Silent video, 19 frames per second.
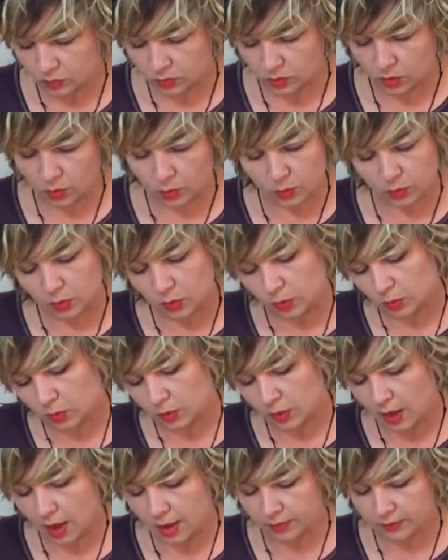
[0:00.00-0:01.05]
So you
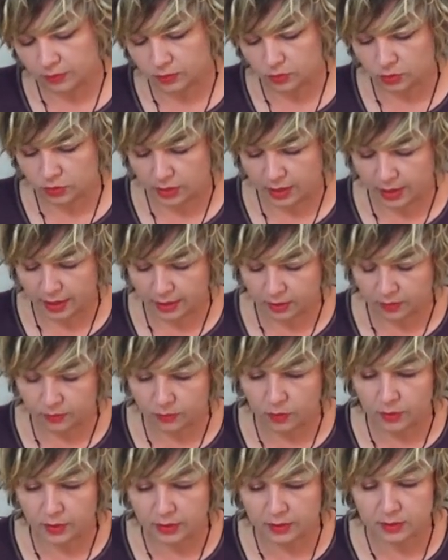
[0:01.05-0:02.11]
have to take
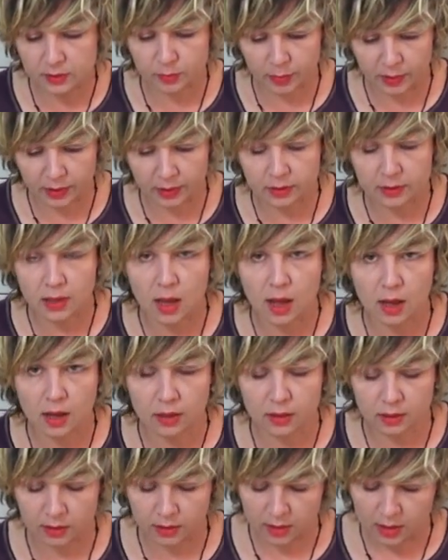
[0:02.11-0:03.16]
for this big
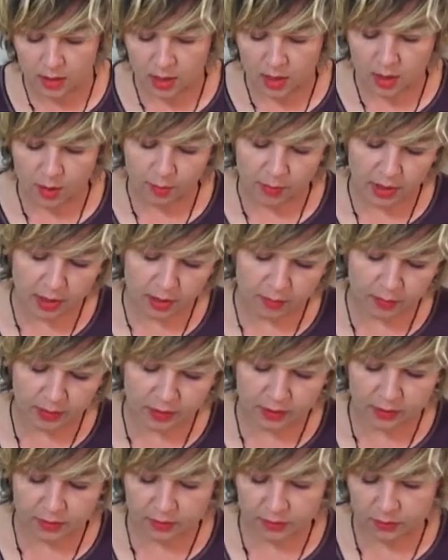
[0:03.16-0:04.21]
duck
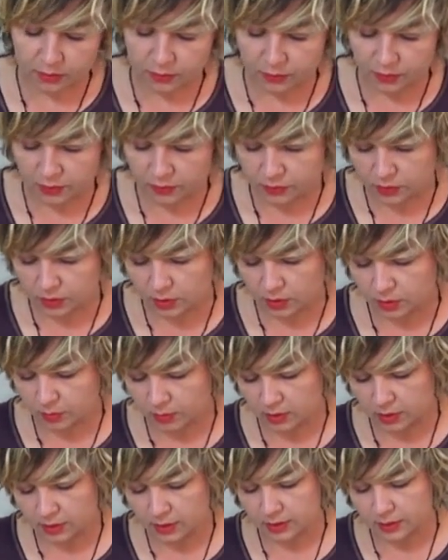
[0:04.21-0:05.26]
maybe 50
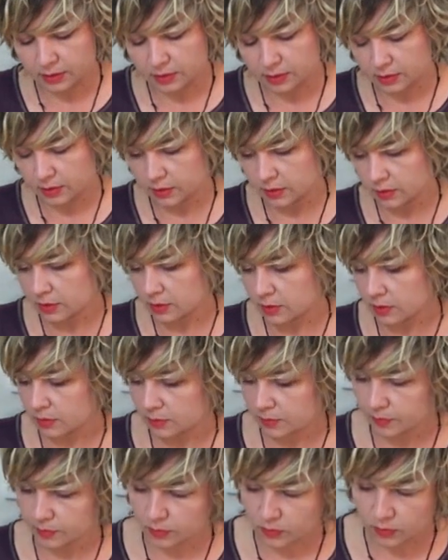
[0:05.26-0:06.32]
milliliters,
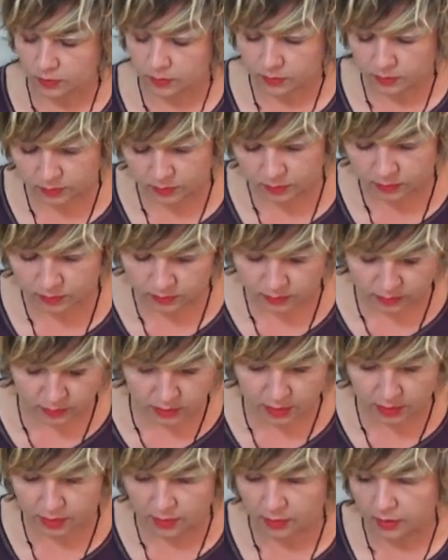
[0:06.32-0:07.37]

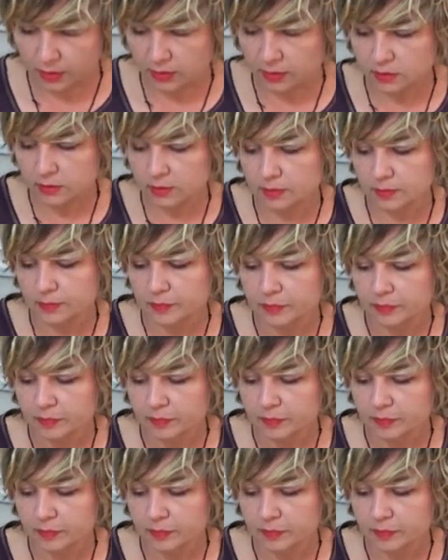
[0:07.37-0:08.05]
near this.